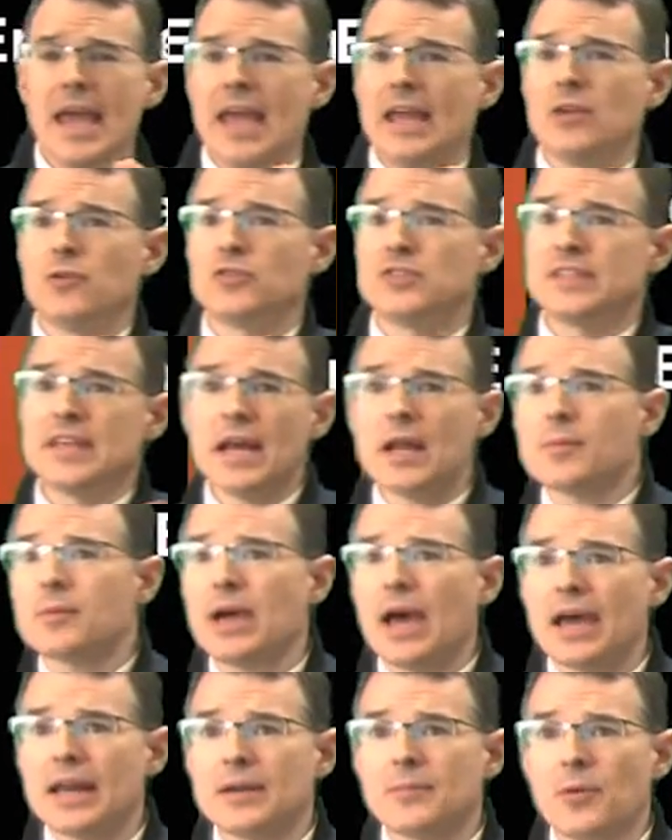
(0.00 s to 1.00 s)
you set up
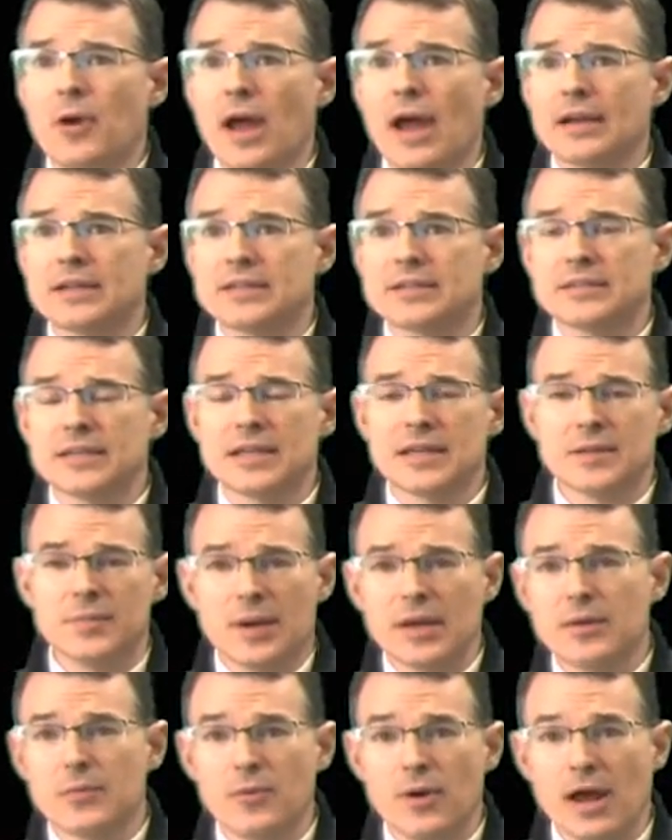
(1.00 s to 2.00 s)
guided practice and
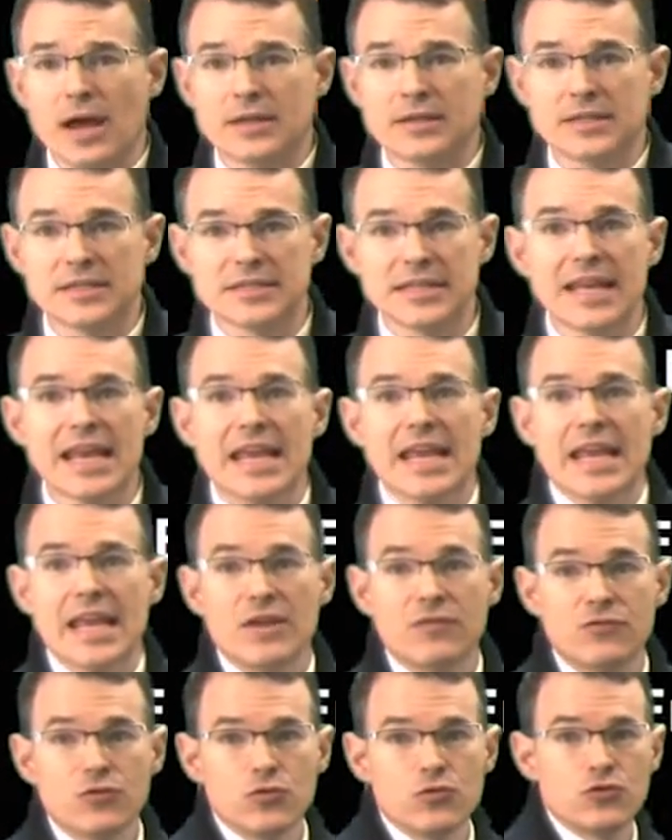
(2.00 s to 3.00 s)
independent practice,
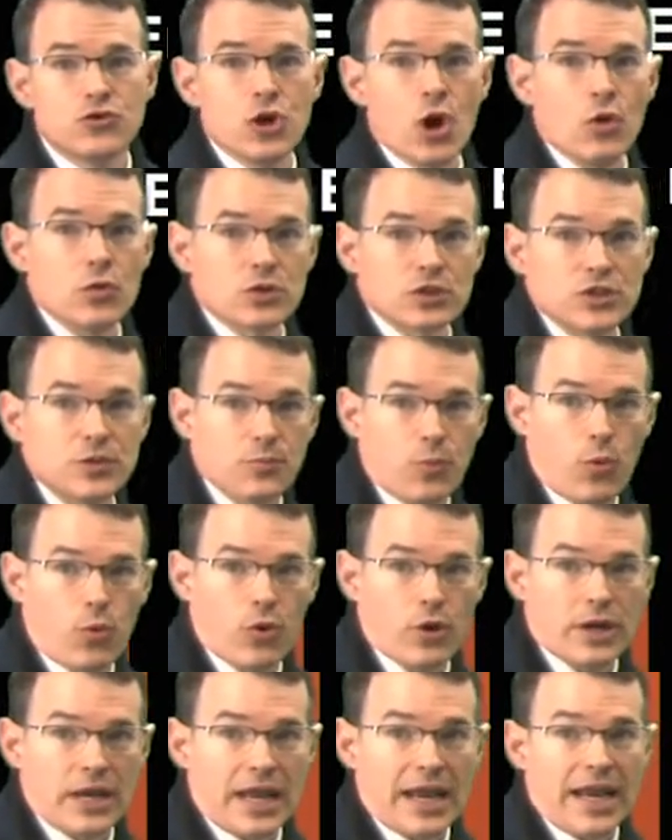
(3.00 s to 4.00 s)
if you don't
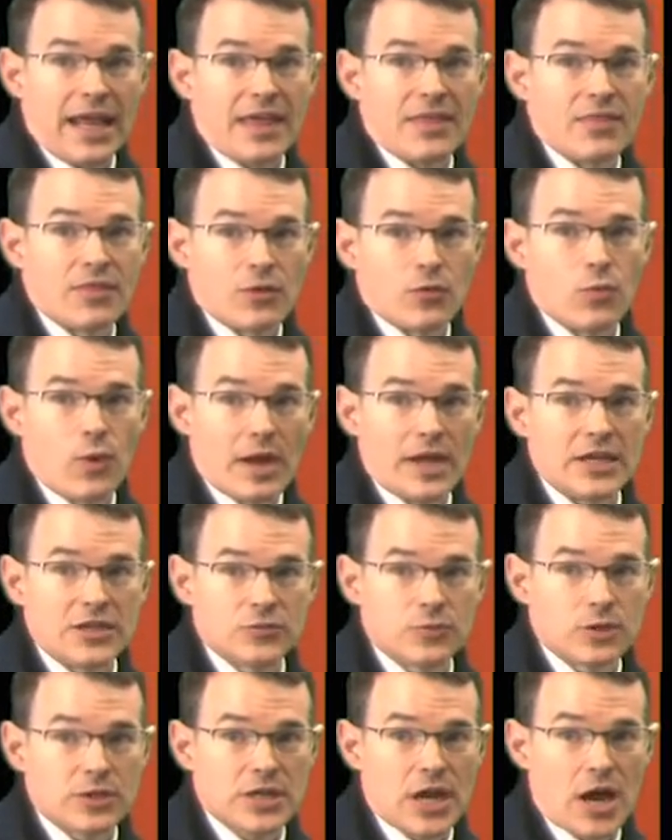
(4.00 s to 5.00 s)
support it in the ways
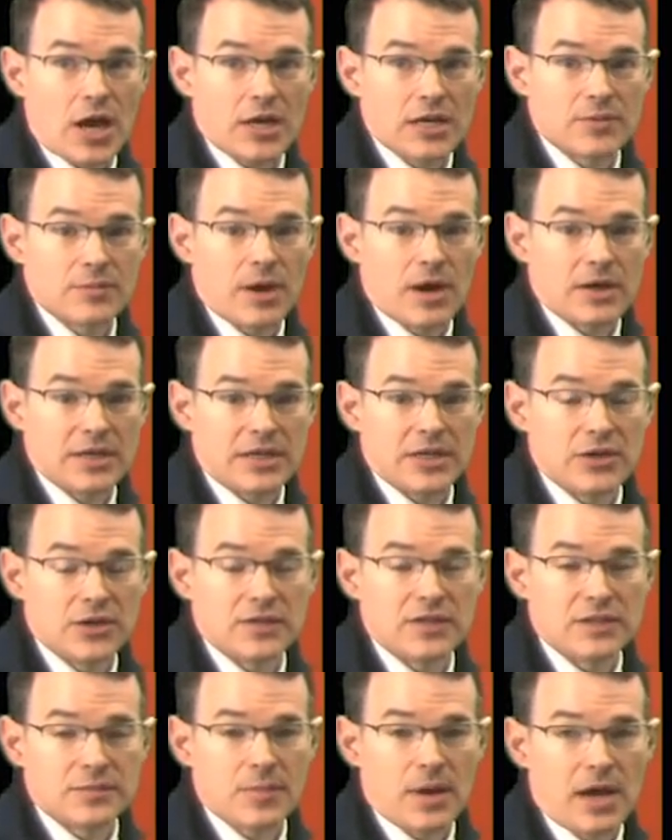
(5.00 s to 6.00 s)
we're talking about here in
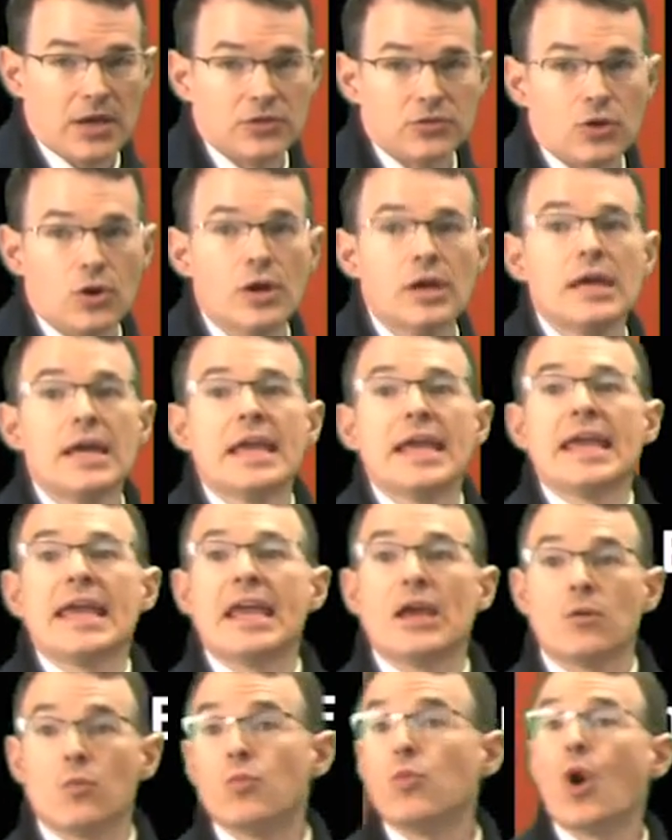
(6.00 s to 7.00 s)
this module,
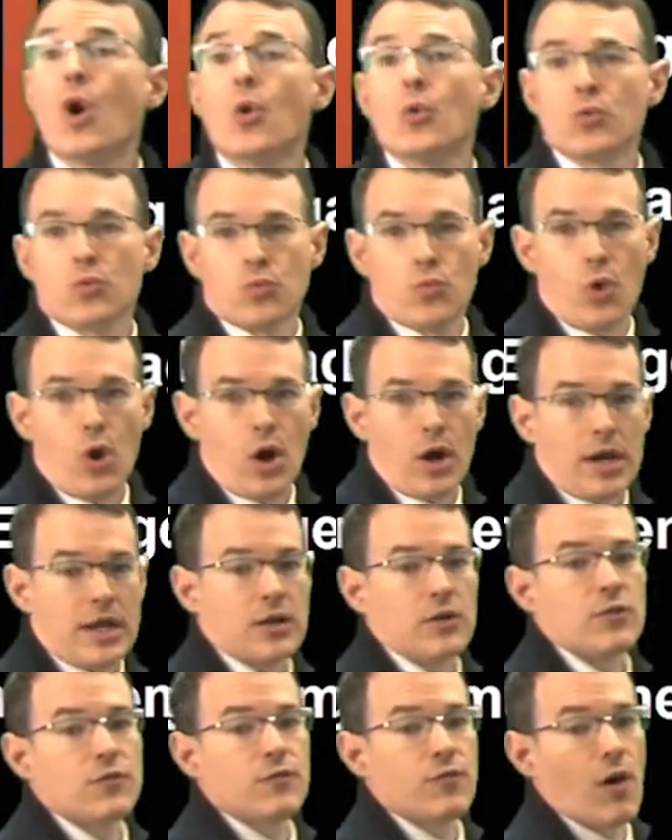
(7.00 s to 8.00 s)
it won't work.
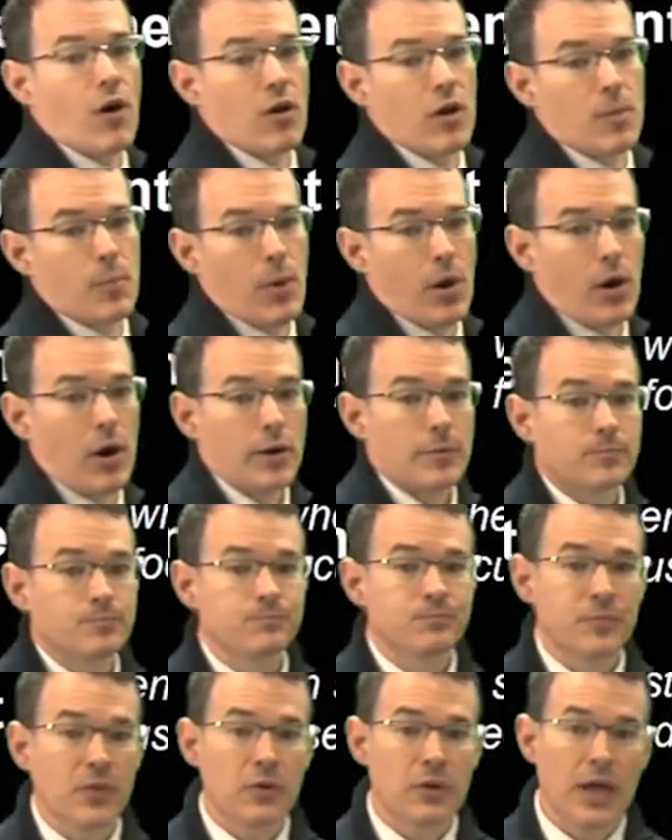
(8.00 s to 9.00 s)
It'll fall apart.
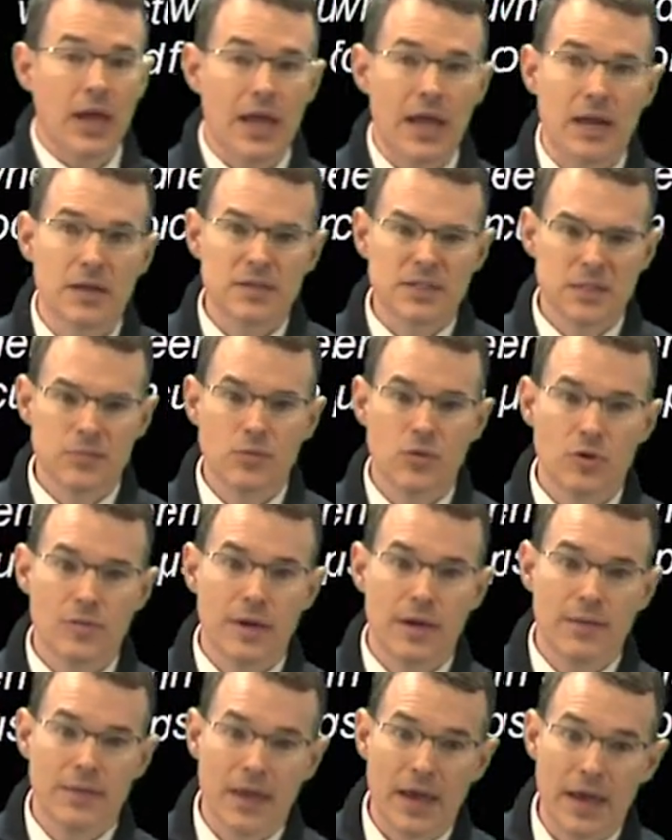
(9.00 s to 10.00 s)
Okay, and I'll say more
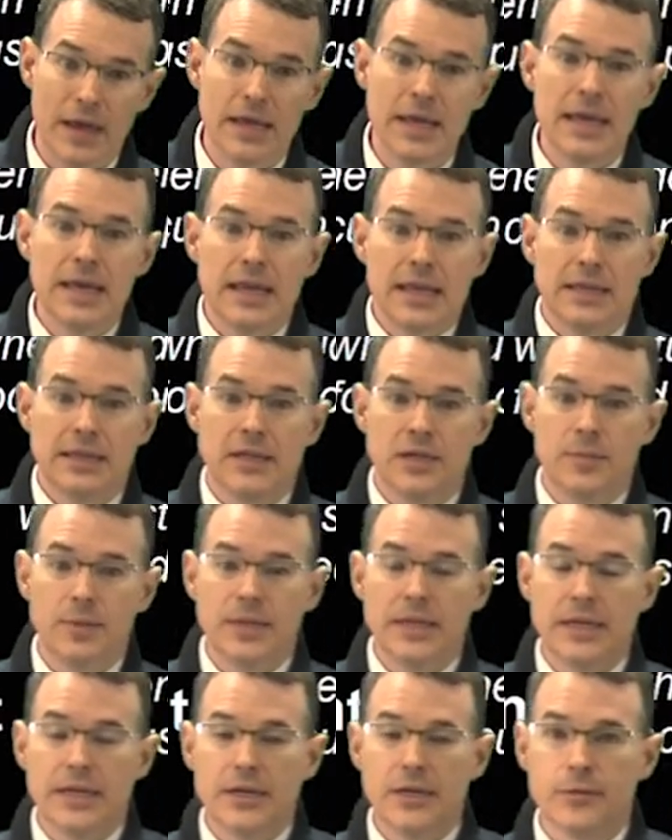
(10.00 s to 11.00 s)
about that a little bit
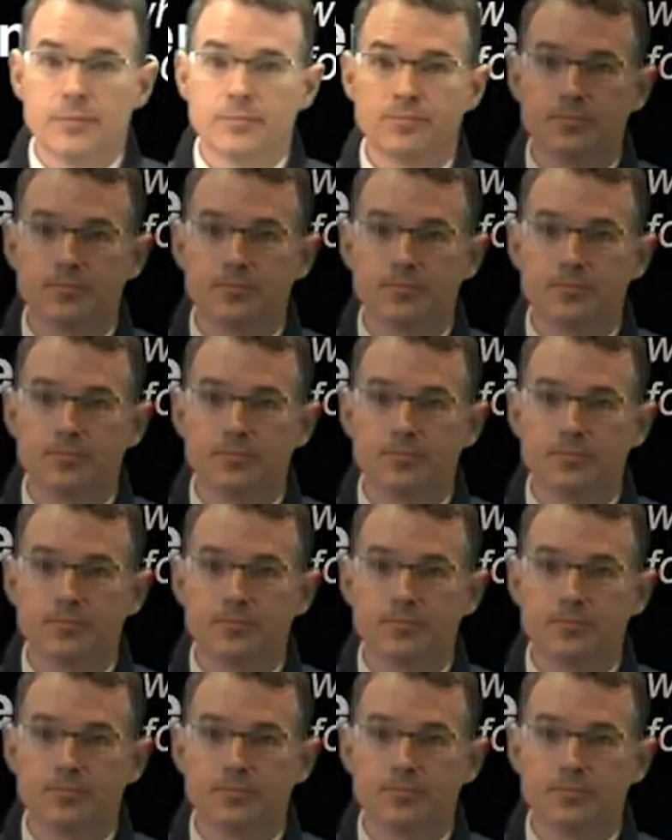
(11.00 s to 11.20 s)
later.